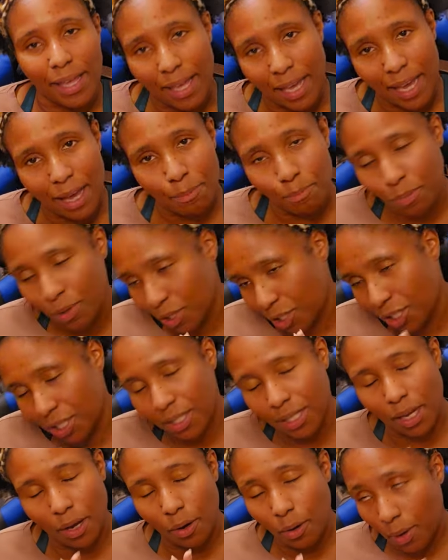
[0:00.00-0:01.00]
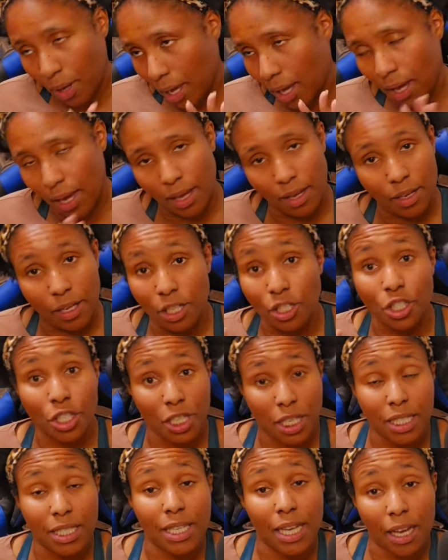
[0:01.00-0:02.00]
yet, but she's like, okay, because she
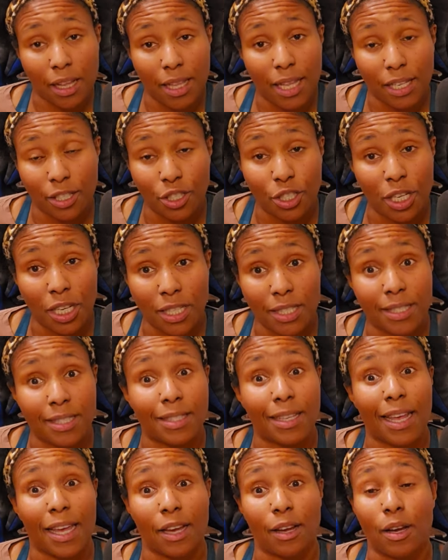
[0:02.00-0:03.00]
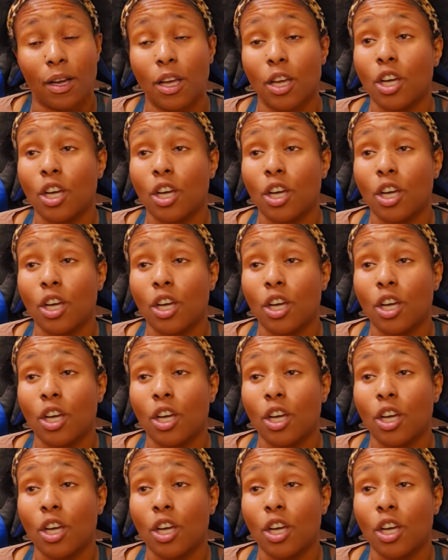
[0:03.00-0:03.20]
could tell that Jen's like,